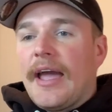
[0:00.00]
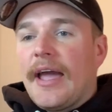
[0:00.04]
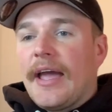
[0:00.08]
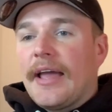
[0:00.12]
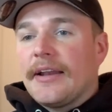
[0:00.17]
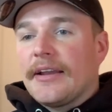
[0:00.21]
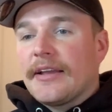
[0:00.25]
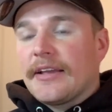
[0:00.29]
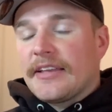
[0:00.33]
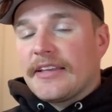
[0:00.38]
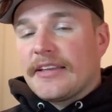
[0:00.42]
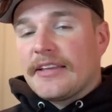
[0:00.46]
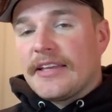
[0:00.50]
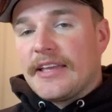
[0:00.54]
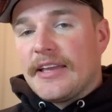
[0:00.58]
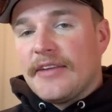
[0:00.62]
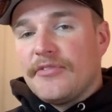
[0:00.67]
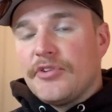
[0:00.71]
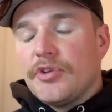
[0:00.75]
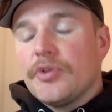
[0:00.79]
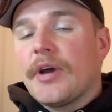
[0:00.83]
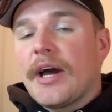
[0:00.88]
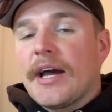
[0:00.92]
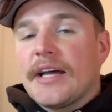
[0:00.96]
and
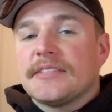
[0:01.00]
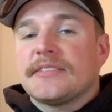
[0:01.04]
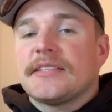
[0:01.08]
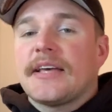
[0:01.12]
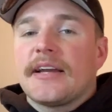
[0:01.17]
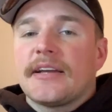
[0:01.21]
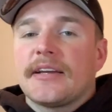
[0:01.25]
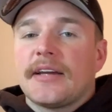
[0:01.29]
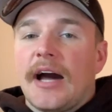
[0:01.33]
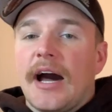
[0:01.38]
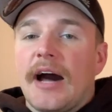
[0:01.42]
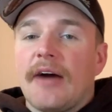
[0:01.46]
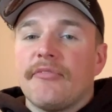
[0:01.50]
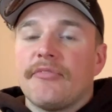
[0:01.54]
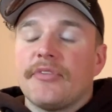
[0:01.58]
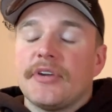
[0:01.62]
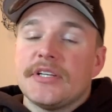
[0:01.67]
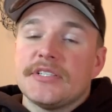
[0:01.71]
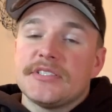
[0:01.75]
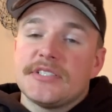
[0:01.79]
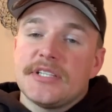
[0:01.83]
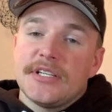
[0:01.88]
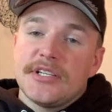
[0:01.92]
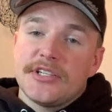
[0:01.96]
give you guys that
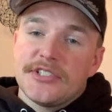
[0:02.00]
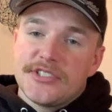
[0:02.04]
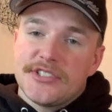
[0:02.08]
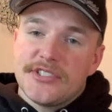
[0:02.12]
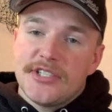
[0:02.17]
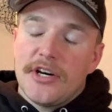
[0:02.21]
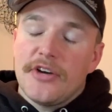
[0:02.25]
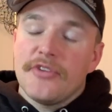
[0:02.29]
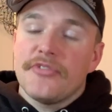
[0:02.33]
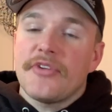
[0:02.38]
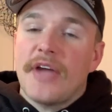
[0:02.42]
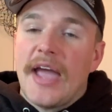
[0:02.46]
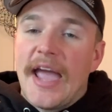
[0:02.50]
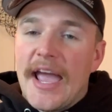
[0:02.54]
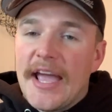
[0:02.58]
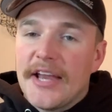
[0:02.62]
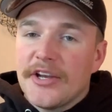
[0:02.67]
confidence in yourself